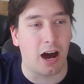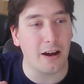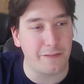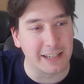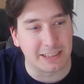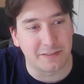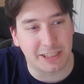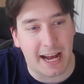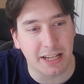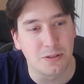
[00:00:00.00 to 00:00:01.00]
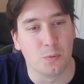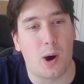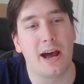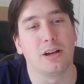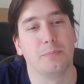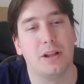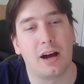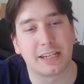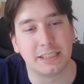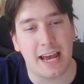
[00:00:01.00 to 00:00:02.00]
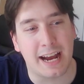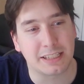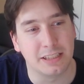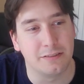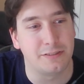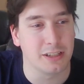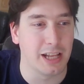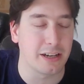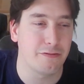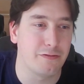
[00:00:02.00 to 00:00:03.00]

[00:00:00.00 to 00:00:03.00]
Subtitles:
offensive stats while block is active to, like,